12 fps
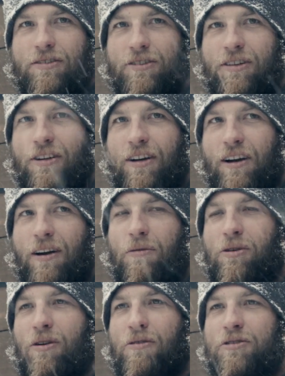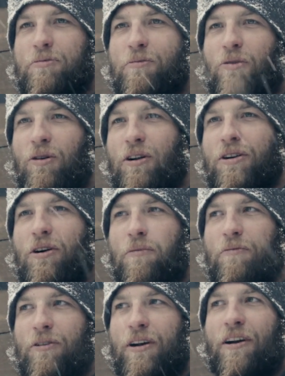So I will always be more, and
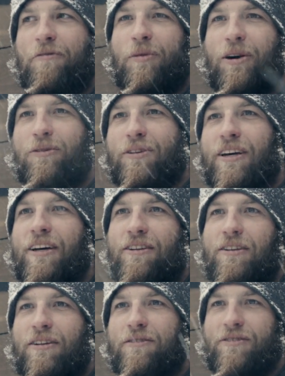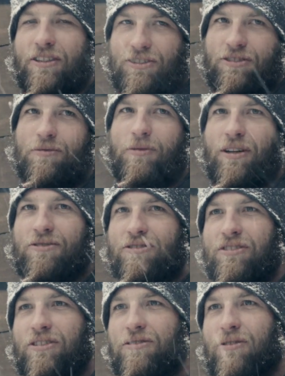hopefully I have my own kennel and eventually my own
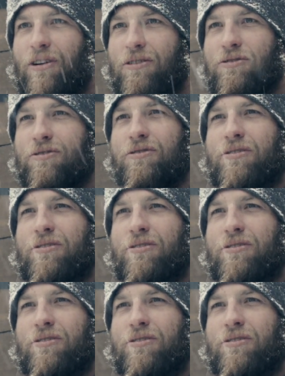scene grows.